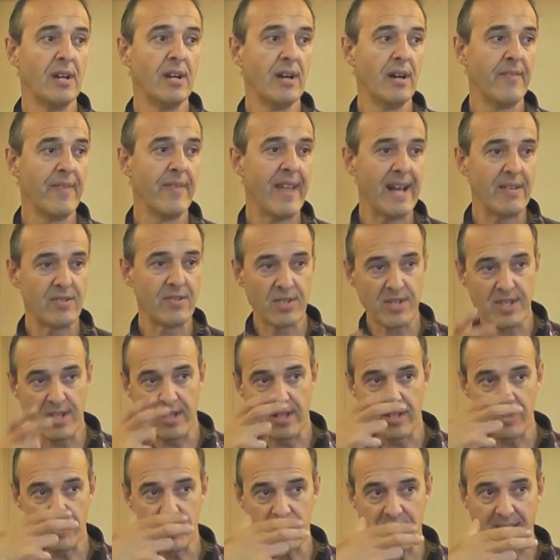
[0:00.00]
And that
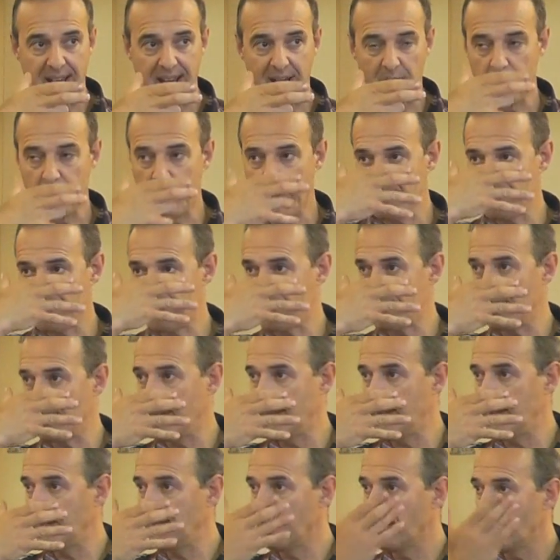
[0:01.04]
starts to help us
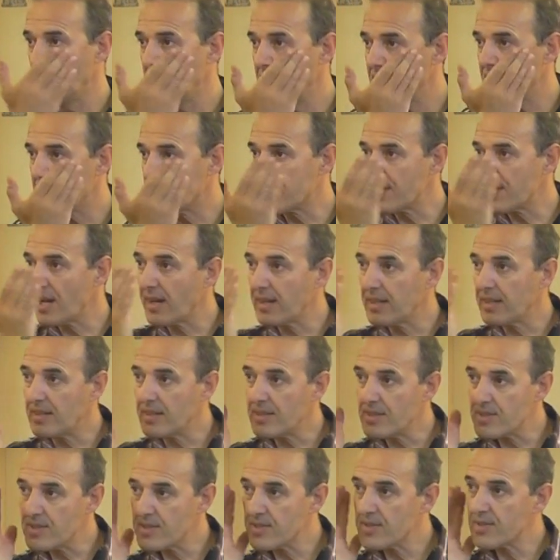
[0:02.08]
see the
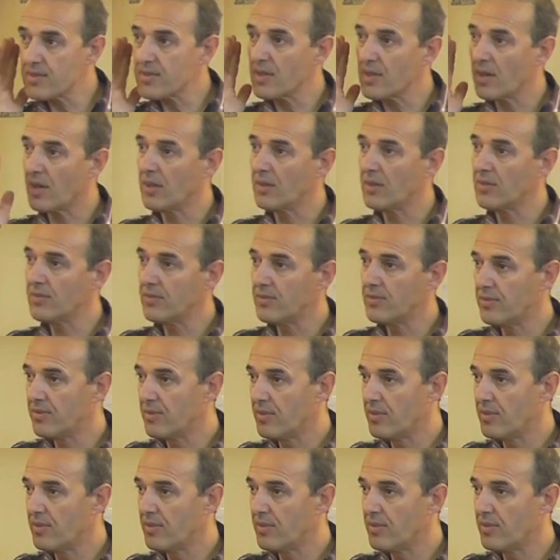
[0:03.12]
tightness of